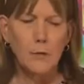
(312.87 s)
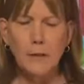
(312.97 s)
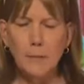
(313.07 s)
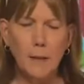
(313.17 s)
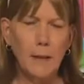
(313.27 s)

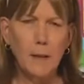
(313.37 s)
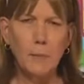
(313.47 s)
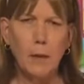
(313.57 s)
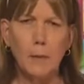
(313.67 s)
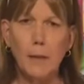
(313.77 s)
he's meeting the
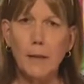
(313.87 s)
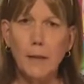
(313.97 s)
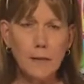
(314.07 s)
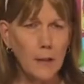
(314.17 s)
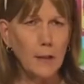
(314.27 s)
public, and
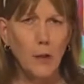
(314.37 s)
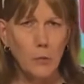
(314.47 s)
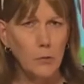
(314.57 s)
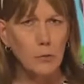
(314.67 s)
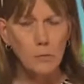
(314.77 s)
he's getting
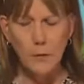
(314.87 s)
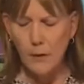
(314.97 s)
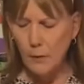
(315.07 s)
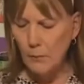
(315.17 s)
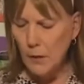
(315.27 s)
older, you
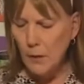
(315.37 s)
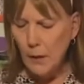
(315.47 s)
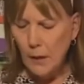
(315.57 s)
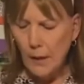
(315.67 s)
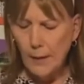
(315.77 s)
know.
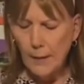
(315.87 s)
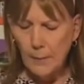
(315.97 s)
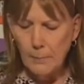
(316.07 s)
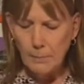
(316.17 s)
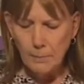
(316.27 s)

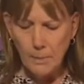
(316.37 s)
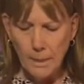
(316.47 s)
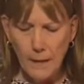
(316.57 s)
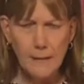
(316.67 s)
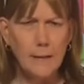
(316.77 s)

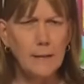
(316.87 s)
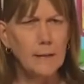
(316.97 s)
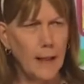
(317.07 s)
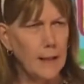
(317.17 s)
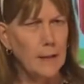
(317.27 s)
He's in his
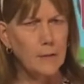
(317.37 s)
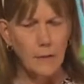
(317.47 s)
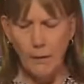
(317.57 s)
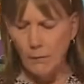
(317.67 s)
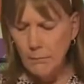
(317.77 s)
80s
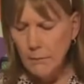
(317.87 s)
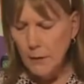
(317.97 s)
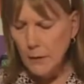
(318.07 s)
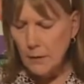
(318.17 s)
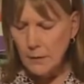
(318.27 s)
now,
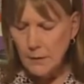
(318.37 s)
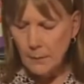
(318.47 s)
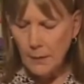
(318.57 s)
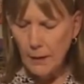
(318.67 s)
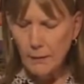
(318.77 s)
so,
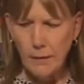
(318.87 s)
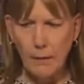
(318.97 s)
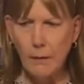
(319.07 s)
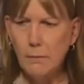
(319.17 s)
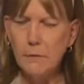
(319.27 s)
but
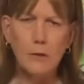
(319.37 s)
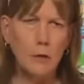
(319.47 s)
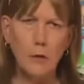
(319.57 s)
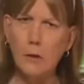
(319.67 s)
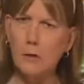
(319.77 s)

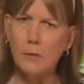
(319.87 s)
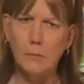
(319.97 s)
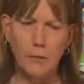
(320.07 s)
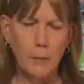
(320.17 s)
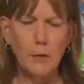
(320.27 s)
still looks
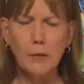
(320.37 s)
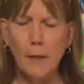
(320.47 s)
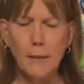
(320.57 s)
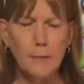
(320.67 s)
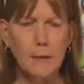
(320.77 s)
very much
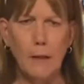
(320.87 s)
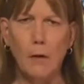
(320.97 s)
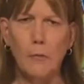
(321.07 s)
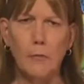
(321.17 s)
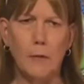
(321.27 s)
like
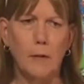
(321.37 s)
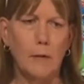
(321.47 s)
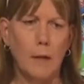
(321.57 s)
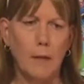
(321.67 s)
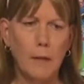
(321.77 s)
himself, and
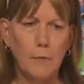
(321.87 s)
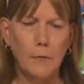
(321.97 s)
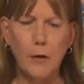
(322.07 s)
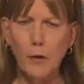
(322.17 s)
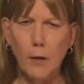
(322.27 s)
he was
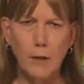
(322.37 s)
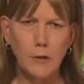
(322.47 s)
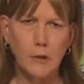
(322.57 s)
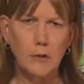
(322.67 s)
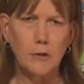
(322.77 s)
very
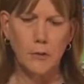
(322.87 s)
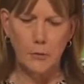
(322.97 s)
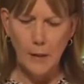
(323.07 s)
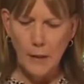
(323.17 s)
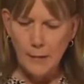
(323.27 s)
gracious to
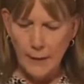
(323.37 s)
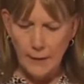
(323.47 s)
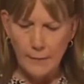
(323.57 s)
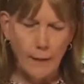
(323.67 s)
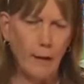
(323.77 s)
take
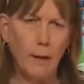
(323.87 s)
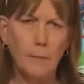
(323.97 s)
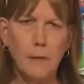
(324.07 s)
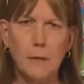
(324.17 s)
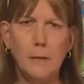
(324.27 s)
the time
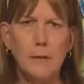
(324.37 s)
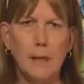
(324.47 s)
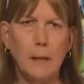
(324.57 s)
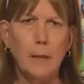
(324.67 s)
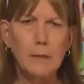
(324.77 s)
to
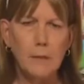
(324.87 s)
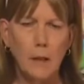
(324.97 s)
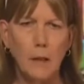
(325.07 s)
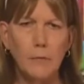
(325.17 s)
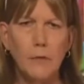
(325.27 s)
sign my
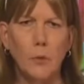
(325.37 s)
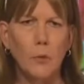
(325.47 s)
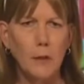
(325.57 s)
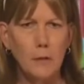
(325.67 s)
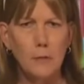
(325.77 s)
stuff. So
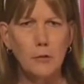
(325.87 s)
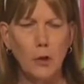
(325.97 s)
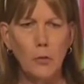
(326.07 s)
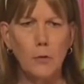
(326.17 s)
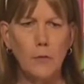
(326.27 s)
we're going to show
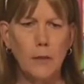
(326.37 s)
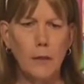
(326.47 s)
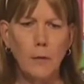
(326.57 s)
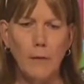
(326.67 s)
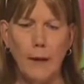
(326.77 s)
you a
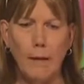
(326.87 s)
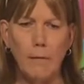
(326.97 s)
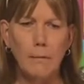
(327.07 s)
video of that.